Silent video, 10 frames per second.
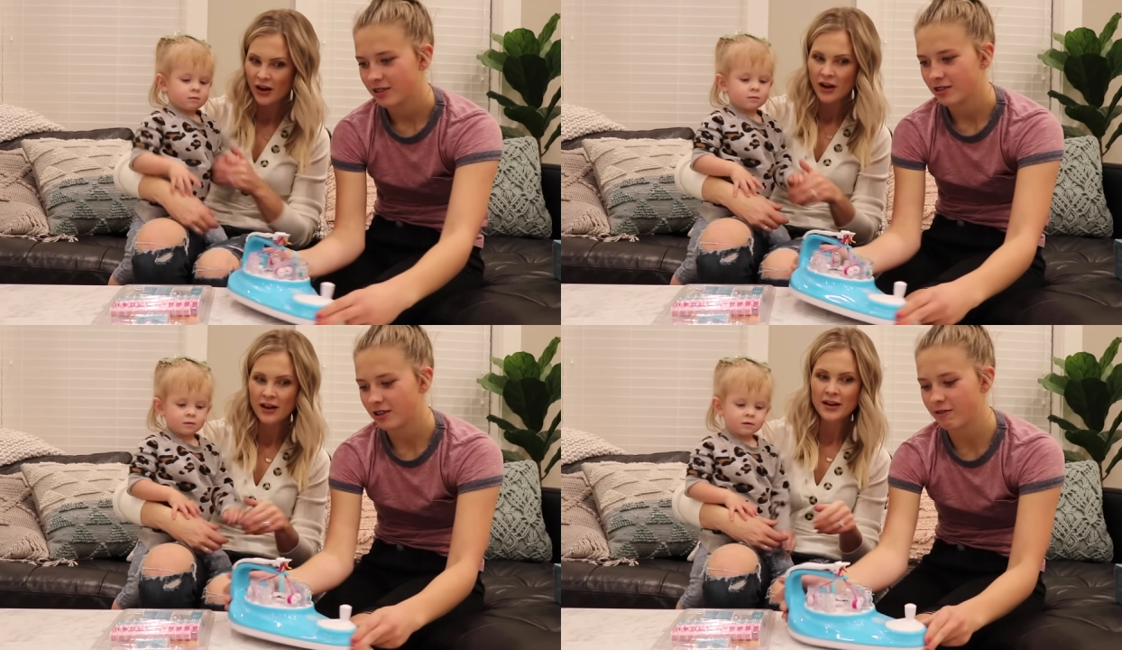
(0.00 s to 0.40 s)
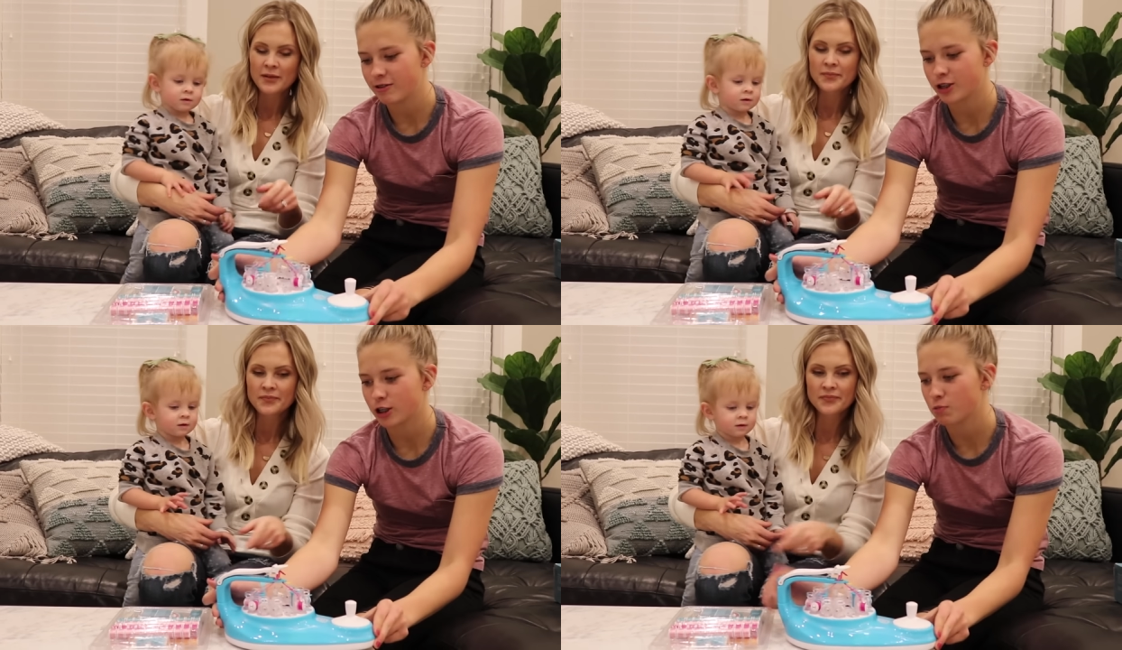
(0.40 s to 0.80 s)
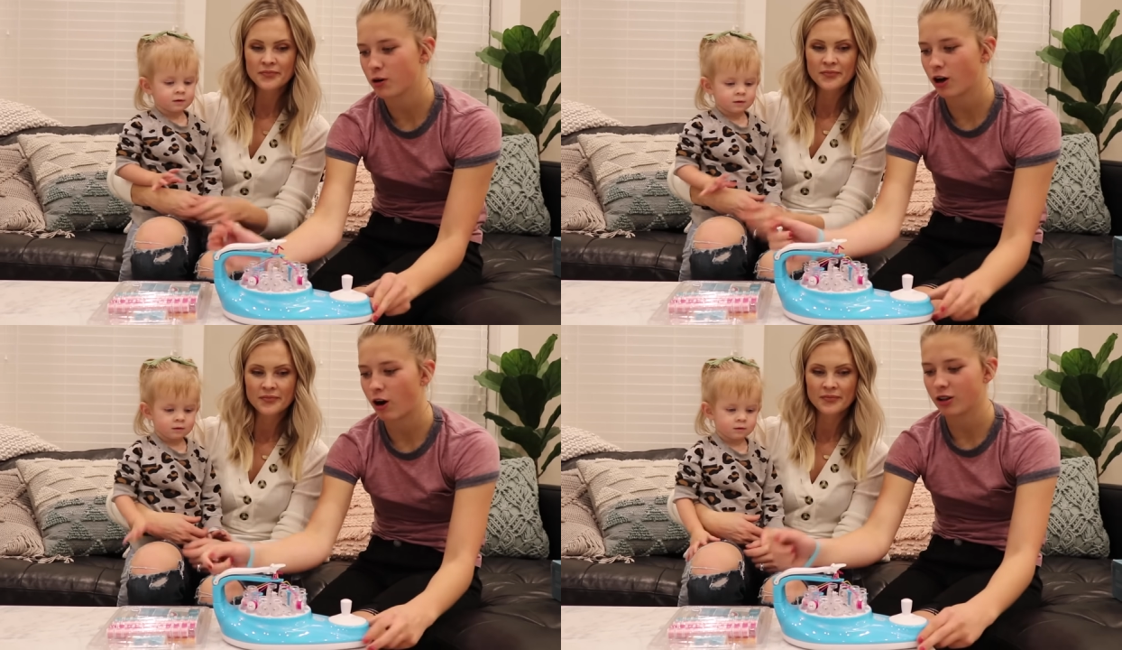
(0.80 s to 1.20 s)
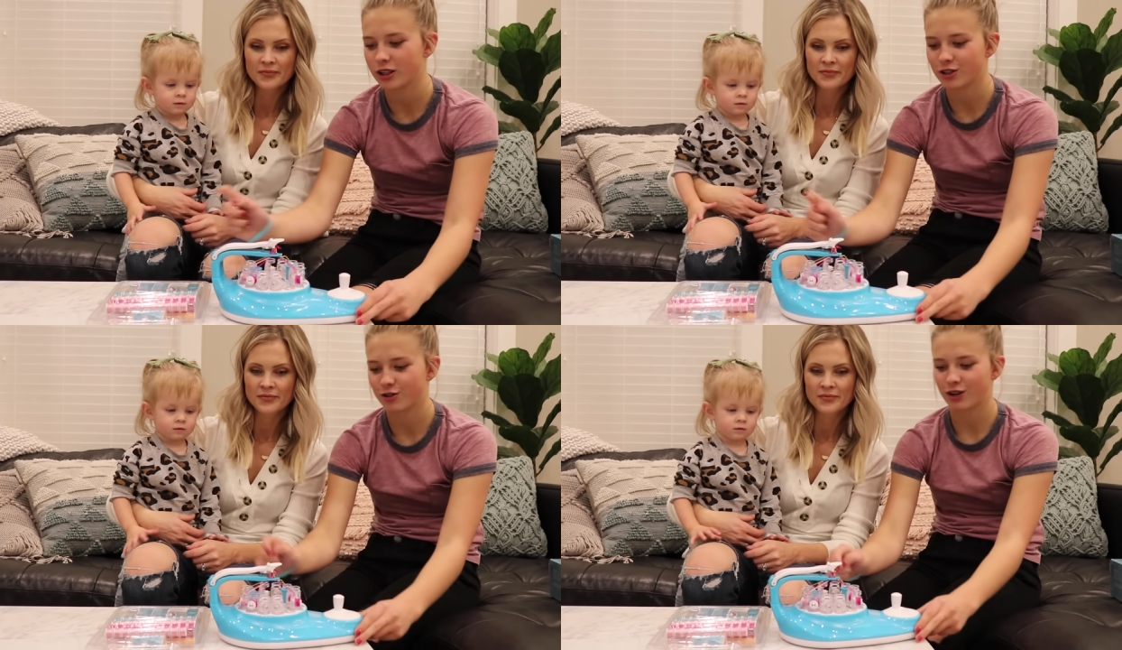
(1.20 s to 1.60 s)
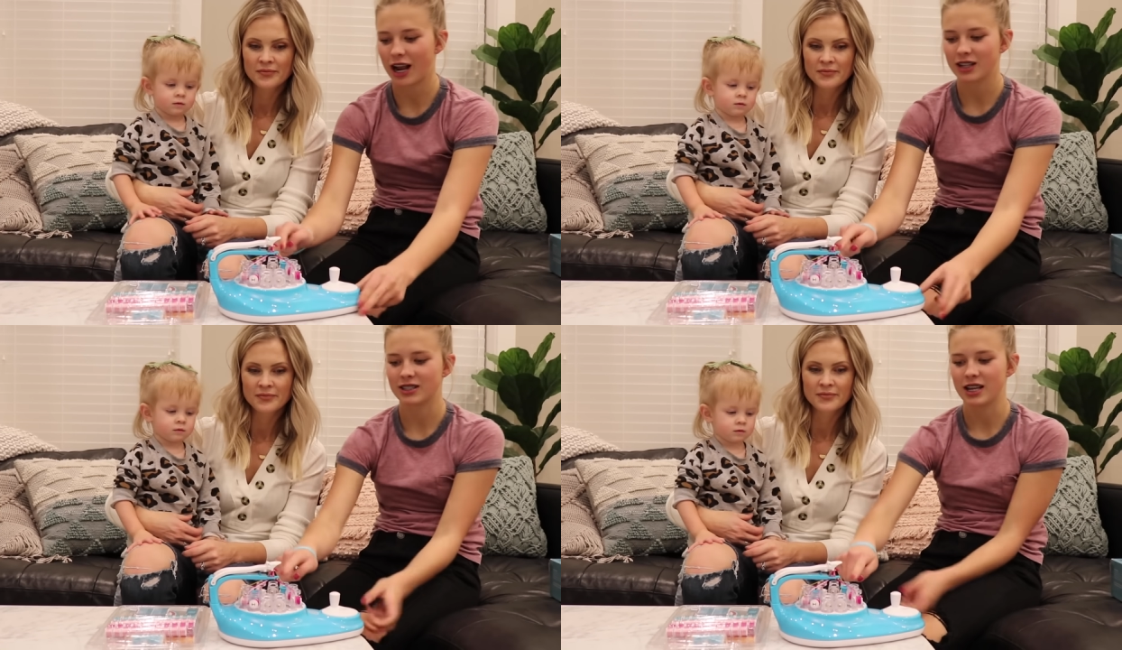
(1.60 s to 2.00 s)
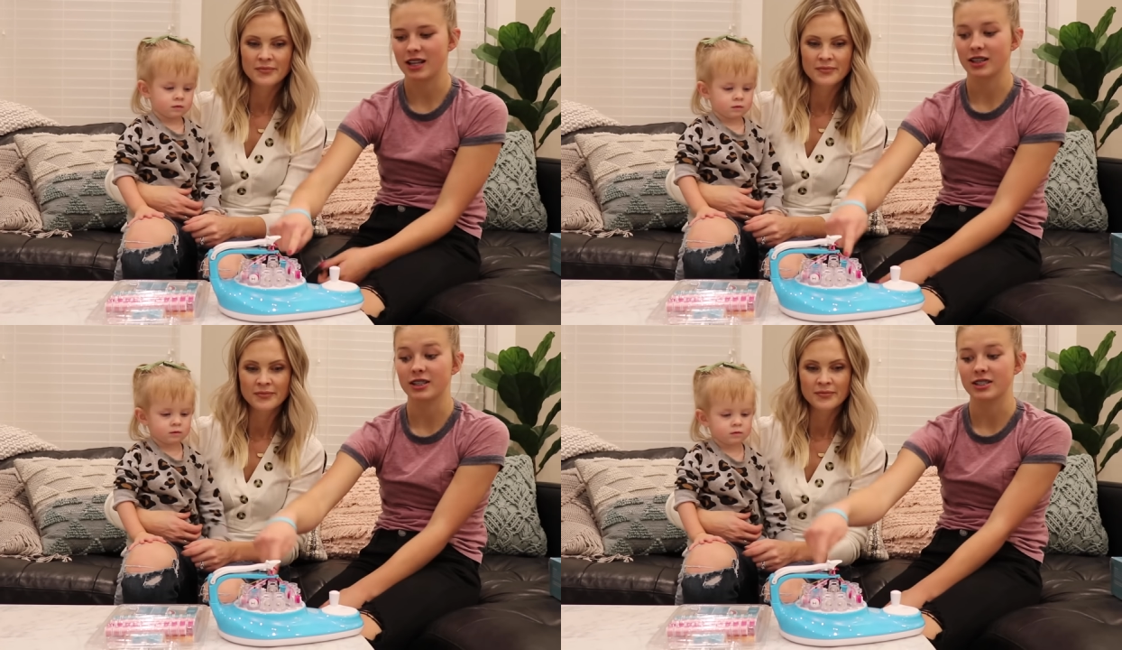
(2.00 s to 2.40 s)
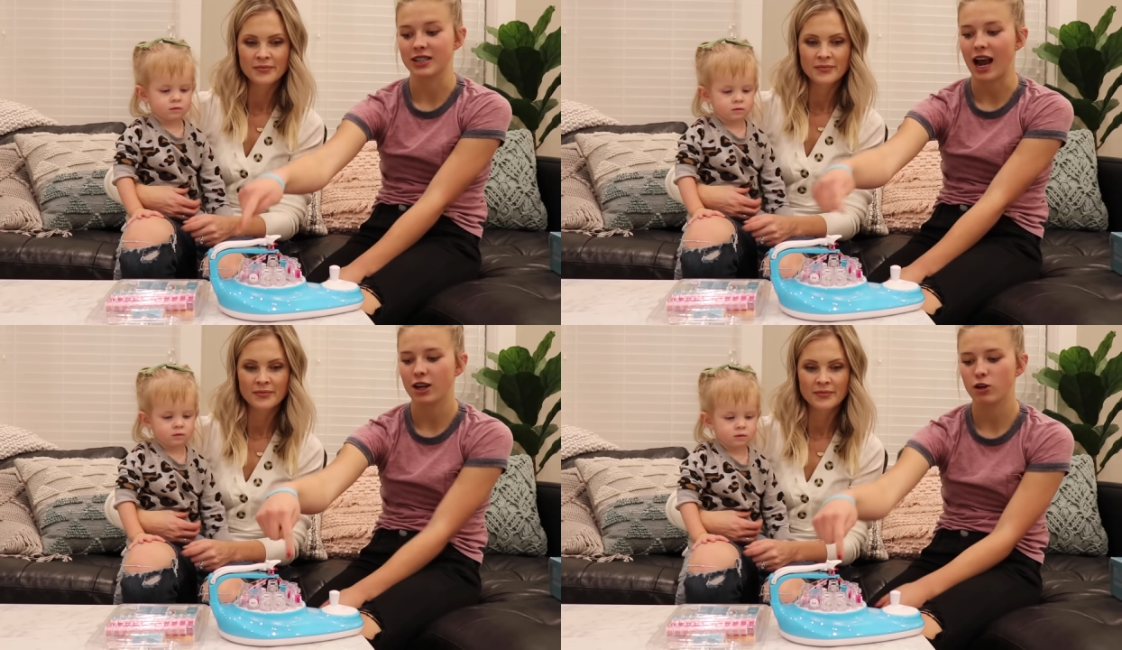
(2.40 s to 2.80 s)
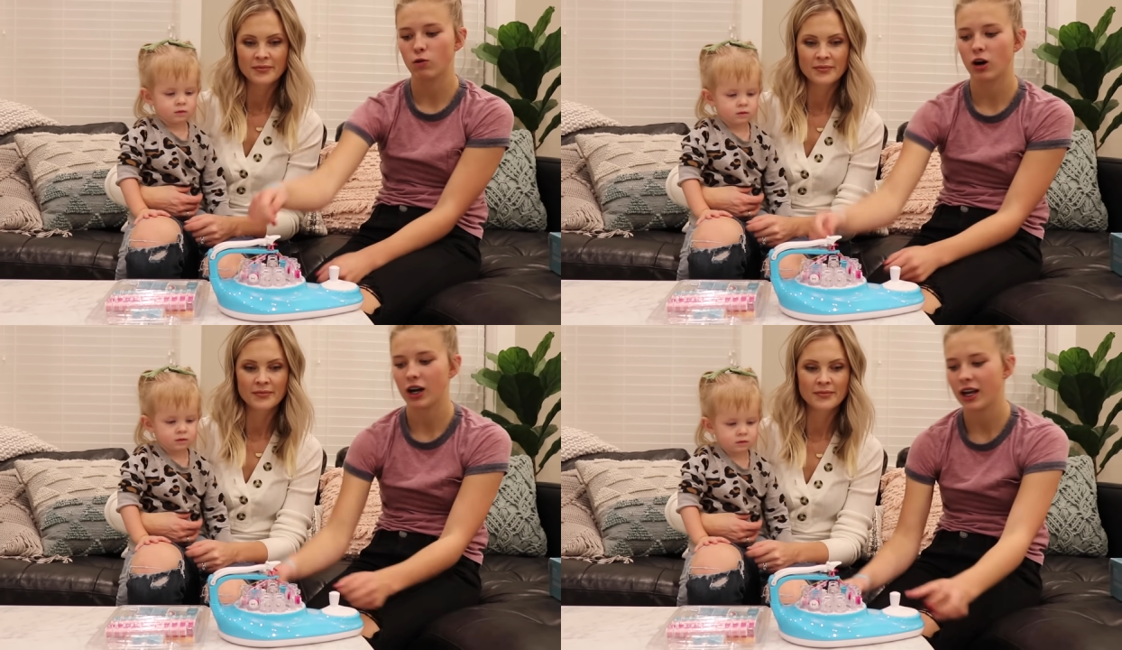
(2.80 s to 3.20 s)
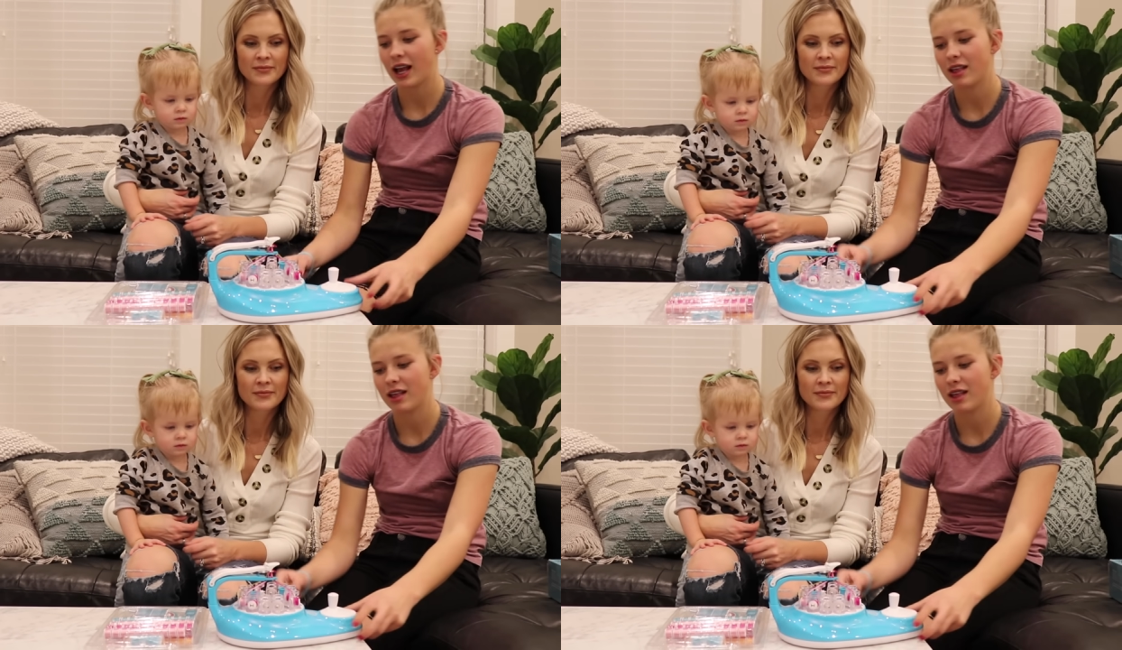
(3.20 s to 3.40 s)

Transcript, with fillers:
Speaker 1: So you just put all these threads in the design you want,